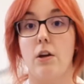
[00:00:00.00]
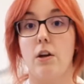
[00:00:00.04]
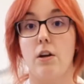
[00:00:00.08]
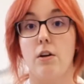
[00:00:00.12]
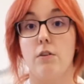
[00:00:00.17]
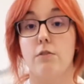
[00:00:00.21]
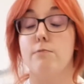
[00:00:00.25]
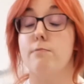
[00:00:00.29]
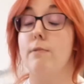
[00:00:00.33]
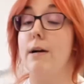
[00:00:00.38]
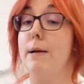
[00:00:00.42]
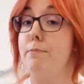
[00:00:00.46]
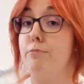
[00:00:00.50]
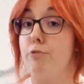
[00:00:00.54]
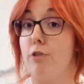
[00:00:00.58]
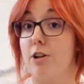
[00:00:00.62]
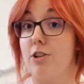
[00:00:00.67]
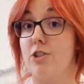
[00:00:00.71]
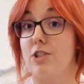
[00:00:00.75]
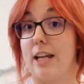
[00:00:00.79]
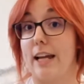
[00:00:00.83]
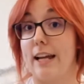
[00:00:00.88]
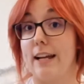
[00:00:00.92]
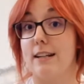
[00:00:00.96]
For my
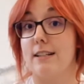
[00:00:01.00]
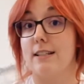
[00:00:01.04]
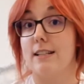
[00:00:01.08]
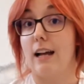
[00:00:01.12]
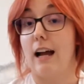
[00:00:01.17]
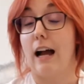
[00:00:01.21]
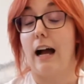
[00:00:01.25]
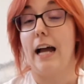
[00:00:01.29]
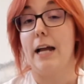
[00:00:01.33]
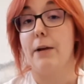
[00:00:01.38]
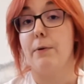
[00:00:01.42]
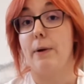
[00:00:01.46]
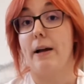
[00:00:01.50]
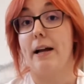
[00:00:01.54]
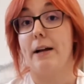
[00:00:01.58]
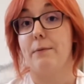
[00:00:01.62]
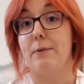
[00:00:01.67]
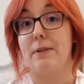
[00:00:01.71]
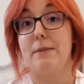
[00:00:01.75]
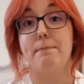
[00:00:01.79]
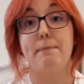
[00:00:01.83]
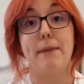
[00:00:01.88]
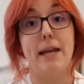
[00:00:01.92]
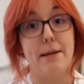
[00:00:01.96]
project, I work
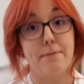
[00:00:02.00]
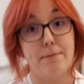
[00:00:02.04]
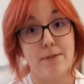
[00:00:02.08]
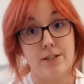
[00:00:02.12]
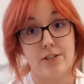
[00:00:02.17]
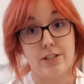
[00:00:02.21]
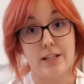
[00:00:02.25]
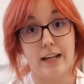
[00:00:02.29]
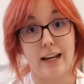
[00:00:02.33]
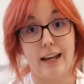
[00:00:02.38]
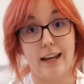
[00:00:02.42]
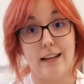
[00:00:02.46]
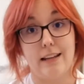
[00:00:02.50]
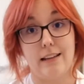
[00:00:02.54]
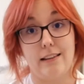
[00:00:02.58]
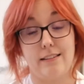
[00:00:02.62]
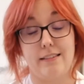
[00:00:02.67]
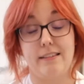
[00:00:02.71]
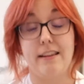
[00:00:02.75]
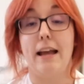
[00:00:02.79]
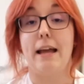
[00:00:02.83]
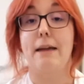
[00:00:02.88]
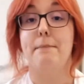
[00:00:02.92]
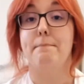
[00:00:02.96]
with baby
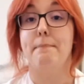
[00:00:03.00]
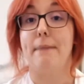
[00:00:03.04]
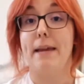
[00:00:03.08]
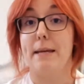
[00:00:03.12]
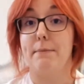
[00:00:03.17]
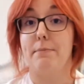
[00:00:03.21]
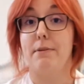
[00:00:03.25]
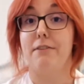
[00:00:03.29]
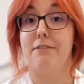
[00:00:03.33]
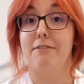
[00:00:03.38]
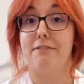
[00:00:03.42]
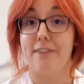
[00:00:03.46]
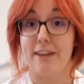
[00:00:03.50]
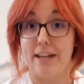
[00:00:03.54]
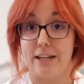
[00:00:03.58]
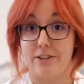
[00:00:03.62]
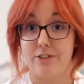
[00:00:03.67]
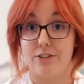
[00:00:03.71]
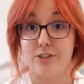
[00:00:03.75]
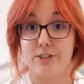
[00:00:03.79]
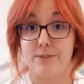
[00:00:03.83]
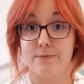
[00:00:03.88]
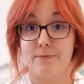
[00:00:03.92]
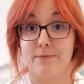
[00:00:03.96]
chickens and baby
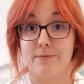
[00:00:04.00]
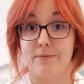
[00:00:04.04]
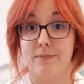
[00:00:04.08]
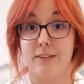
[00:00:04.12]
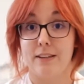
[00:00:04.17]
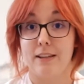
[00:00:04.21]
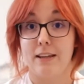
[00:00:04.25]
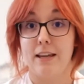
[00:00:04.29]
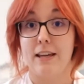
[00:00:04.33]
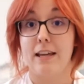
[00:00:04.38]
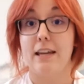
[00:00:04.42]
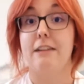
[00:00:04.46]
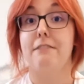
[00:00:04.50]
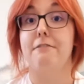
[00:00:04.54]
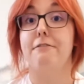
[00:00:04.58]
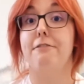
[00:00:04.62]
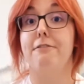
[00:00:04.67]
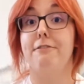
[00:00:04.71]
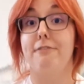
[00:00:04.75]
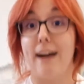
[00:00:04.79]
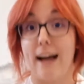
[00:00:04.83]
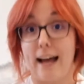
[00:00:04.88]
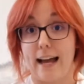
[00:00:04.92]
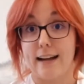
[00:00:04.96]
fish. In
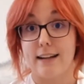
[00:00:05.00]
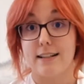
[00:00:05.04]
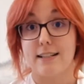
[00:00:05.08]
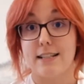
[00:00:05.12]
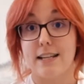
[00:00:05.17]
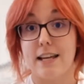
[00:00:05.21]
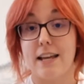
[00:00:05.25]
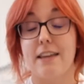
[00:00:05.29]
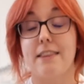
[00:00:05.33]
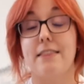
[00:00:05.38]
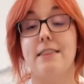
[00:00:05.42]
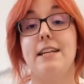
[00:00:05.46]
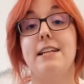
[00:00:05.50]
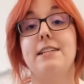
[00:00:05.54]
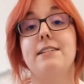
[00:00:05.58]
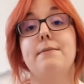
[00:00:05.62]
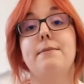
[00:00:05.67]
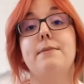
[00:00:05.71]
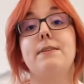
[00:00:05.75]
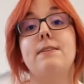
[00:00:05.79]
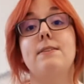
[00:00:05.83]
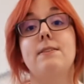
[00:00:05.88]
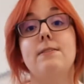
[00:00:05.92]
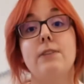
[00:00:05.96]
fact, these are
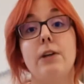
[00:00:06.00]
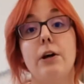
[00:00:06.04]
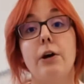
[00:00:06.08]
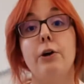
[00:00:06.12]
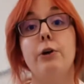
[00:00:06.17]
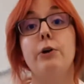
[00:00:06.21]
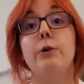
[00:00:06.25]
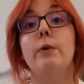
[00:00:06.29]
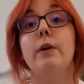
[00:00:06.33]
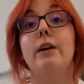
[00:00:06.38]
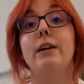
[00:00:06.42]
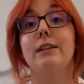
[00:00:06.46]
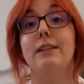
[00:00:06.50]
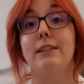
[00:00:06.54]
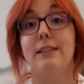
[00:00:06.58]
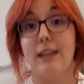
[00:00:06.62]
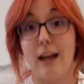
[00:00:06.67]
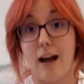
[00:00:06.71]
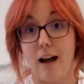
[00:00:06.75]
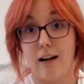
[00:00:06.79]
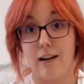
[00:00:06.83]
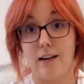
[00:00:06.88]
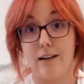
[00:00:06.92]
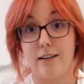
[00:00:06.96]
so
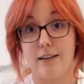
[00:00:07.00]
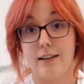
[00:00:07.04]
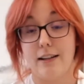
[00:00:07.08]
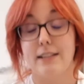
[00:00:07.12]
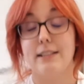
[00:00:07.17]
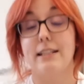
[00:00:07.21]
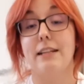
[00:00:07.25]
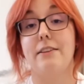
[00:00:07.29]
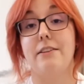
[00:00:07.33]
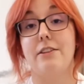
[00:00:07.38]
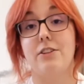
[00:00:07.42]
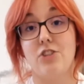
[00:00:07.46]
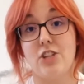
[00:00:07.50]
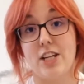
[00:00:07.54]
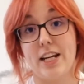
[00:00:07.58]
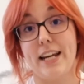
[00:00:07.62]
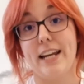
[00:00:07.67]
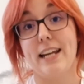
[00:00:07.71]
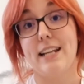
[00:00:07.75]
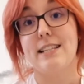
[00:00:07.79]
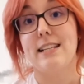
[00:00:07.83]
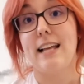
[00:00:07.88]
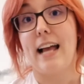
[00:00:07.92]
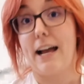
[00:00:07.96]
young that the
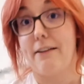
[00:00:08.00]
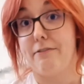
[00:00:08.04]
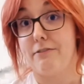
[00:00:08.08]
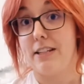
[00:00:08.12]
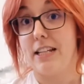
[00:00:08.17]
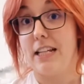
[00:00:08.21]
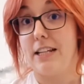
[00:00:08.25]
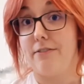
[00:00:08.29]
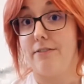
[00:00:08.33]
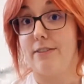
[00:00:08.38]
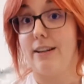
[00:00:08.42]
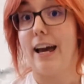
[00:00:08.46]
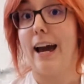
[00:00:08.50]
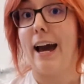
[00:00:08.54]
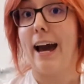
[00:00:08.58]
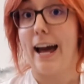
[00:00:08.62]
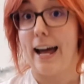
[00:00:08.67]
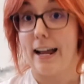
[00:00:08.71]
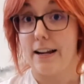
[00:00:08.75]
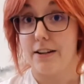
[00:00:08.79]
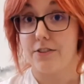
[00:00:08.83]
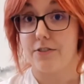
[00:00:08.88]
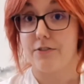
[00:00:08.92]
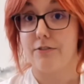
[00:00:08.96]
chickens haven't even
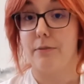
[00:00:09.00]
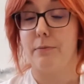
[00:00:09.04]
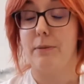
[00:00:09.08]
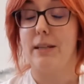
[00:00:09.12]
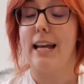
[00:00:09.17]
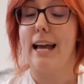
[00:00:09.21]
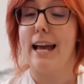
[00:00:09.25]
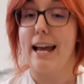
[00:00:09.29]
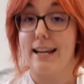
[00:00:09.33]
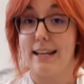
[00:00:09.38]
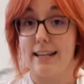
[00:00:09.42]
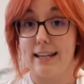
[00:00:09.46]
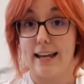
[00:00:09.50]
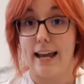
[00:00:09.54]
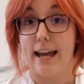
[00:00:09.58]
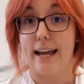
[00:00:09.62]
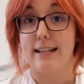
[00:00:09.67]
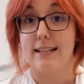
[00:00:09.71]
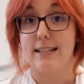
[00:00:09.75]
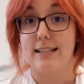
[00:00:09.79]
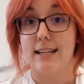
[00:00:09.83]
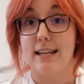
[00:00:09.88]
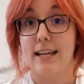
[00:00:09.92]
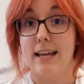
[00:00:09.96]
hatched from the egg
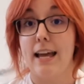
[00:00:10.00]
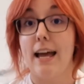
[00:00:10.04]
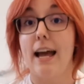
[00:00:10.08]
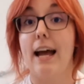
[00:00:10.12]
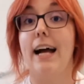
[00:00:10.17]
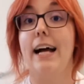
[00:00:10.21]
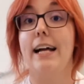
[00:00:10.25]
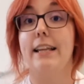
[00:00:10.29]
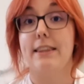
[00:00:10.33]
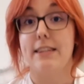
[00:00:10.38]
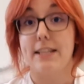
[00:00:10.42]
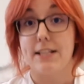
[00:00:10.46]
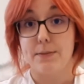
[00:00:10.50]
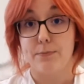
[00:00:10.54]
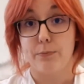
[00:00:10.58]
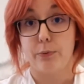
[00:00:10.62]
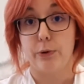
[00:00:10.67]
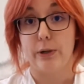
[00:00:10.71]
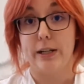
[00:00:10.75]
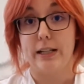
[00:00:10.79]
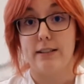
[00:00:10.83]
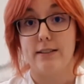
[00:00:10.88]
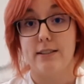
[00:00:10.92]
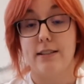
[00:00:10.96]
yet. At this
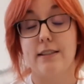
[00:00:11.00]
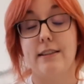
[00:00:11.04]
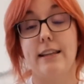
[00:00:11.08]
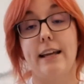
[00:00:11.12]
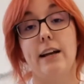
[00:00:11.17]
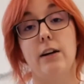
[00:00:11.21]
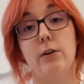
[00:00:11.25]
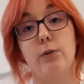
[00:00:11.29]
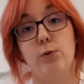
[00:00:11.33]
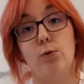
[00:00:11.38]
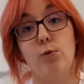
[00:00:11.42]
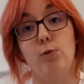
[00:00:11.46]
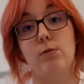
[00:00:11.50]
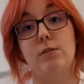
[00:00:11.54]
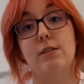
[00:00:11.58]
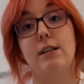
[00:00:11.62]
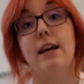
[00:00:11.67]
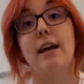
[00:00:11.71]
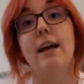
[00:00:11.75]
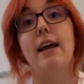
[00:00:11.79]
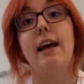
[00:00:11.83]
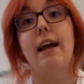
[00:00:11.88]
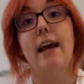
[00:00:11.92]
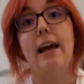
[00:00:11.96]
point, they're called
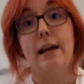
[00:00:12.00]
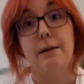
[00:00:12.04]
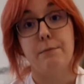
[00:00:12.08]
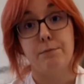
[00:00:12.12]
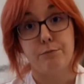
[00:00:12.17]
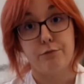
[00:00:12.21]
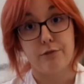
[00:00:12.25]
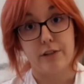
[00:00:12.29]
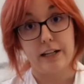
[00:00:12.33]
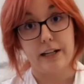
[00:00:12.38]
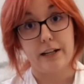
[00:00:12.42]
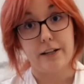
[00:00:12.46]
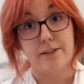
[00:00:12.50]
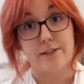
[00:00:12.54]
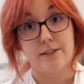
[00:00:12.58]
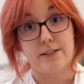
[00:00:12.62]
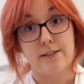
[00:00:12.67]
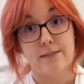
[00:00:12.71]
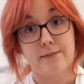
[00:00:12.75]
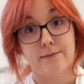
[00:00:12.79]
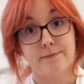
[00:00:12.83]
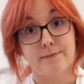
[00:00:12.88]
embryos.